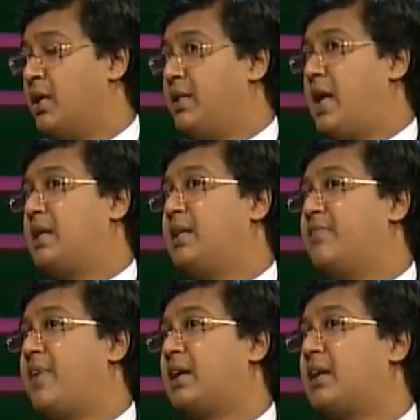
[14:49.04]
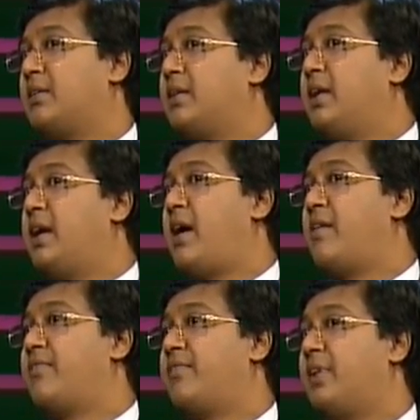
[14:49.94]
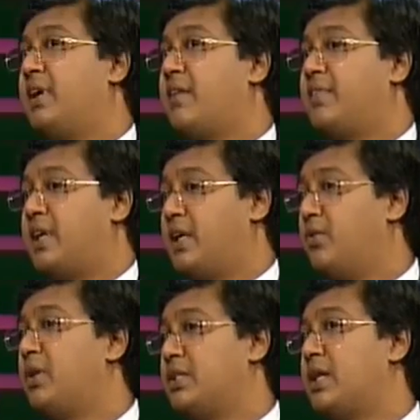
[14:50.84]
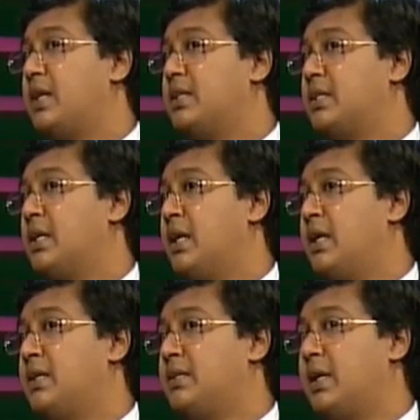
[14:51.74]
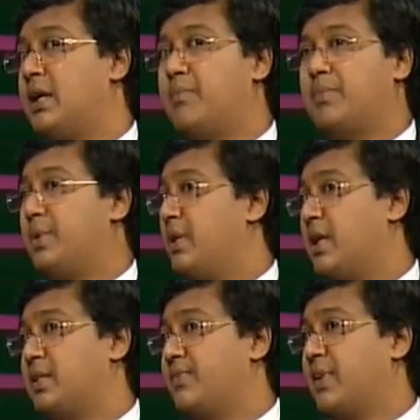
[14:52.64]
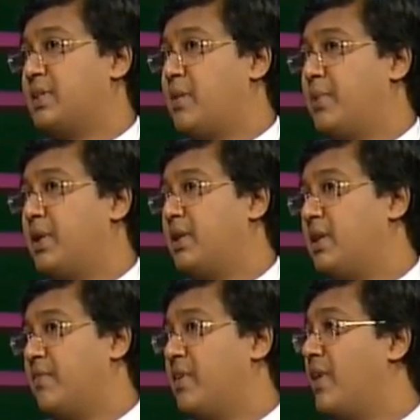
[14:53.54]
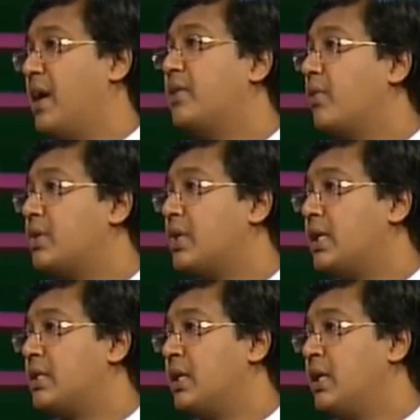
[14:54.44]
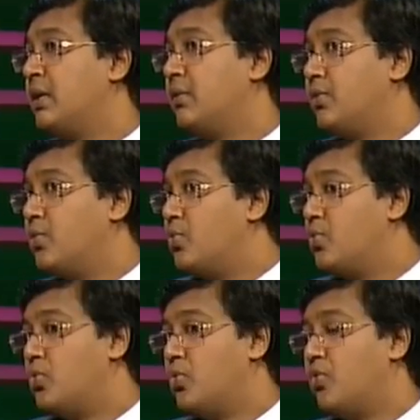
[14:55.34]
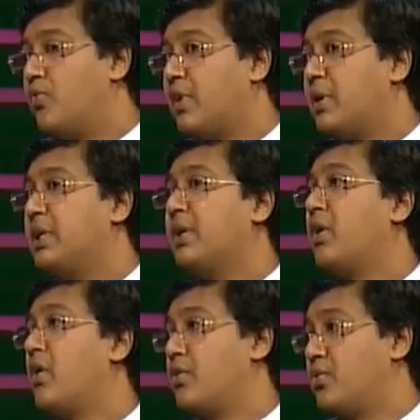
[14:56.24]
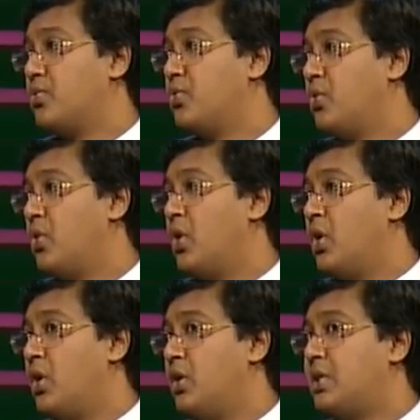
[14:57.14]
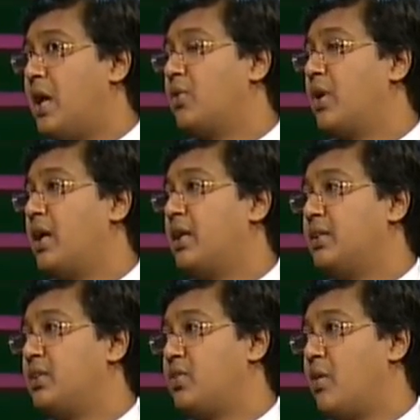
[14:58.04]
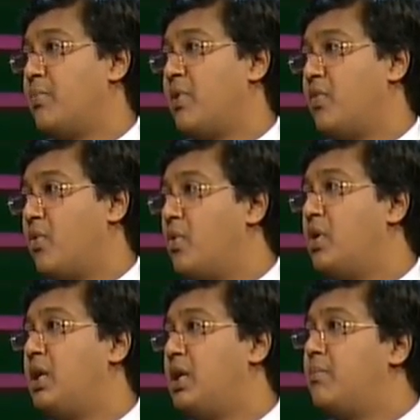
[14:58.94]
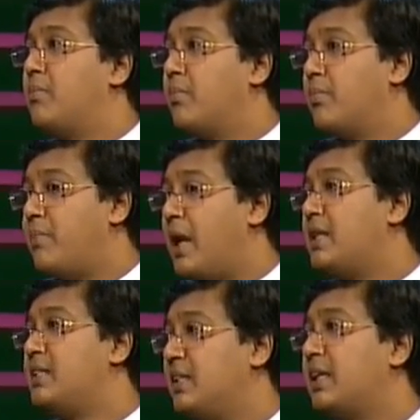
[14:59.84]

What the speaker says: That in fact they have a regular judge, say take for example the level of a High Court judge, who for a year or two is allocated the job of only managing the